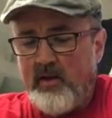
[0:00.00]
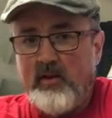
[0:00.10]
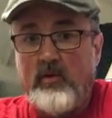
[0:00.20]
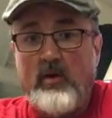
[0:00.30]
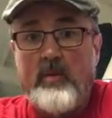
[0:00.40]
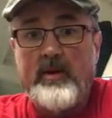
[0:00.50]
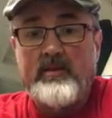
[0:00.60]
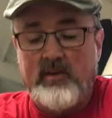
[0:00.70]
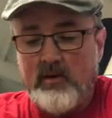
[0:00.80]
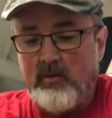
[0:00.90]
and the
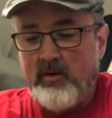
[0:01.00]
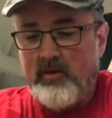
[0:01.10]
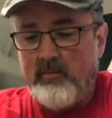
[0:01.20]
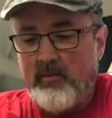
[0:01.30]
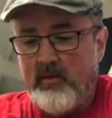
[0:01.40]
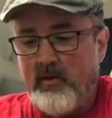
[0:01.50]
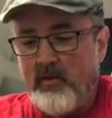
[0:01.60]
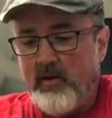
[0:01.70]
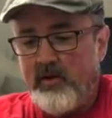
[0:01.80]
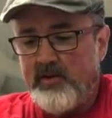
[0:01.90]
grommets that go with them.
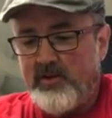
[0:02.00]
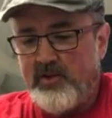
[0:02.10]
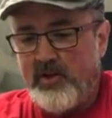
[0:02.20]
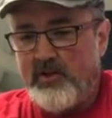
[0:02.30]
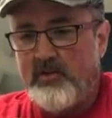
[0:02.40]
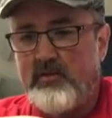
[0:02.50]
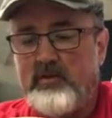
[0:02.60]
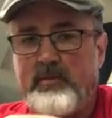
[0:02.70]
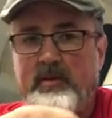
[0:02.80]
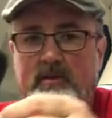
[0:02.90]
They're not just
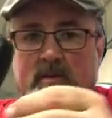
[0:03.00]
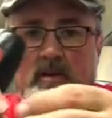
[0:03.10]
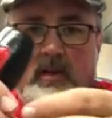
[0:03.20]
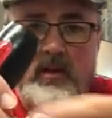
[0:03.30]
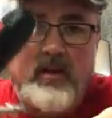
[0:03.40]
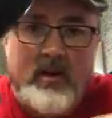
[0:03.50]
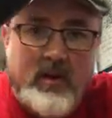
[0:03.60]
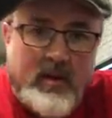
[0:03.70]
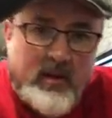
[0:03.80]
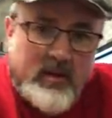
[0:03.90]
screws, but there's a little
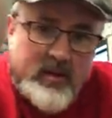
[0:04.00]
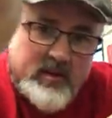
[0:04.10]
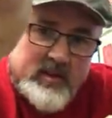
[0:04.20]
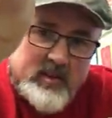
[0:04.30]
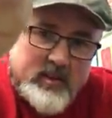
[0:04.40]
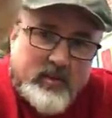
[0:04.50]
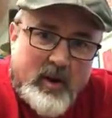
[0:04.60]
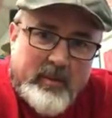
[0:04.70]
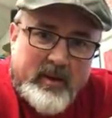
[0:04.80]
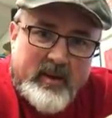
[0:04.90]
there's a little
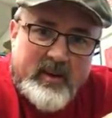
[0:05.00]
grommet